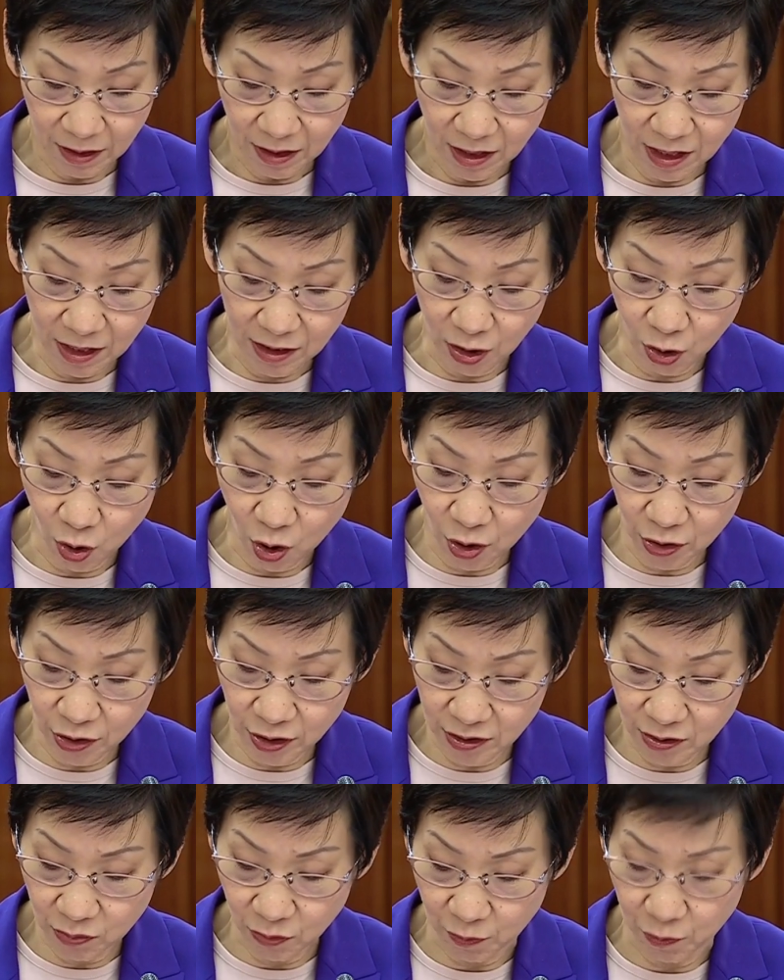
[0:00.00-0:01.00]
in
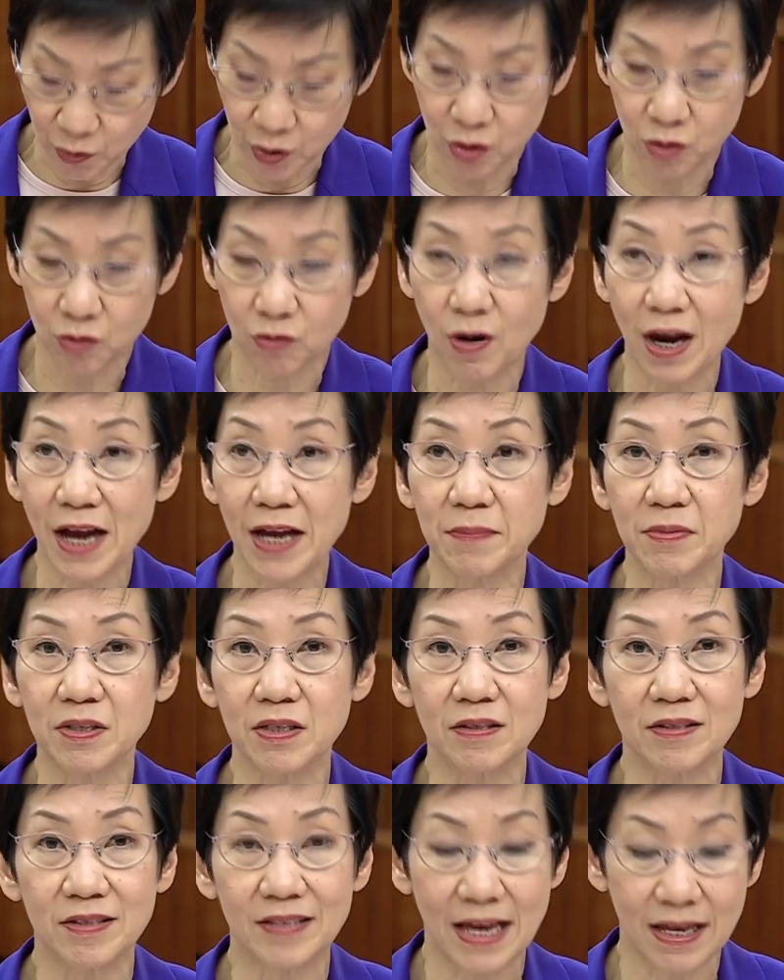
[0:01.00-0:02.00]
accordance with prescribed
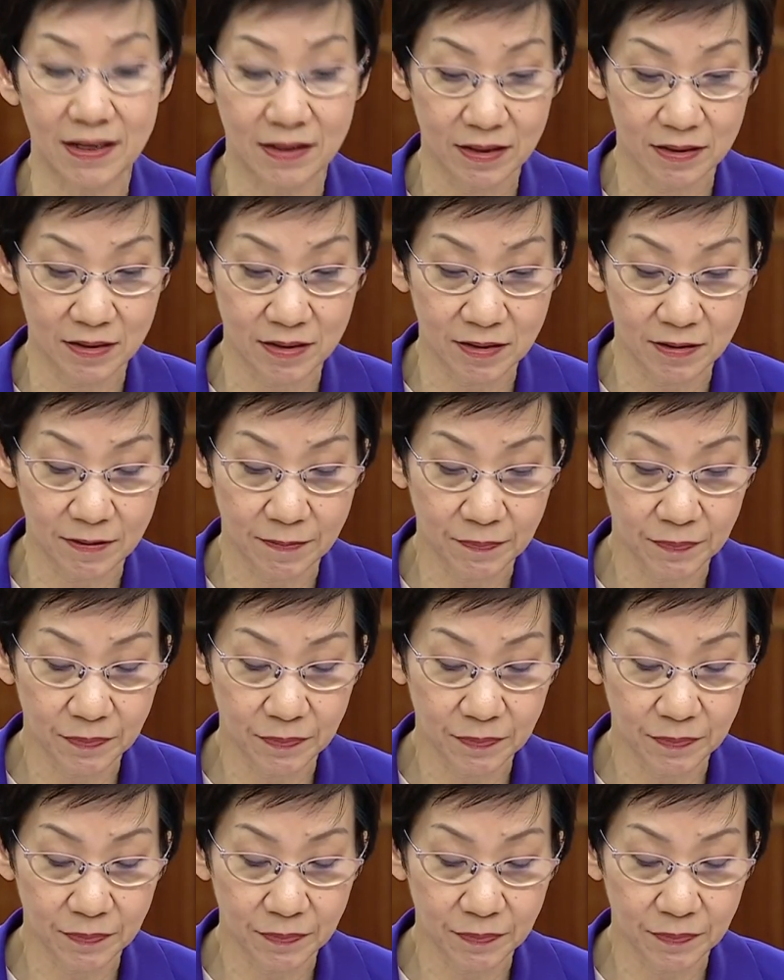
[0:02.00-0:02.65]
standards.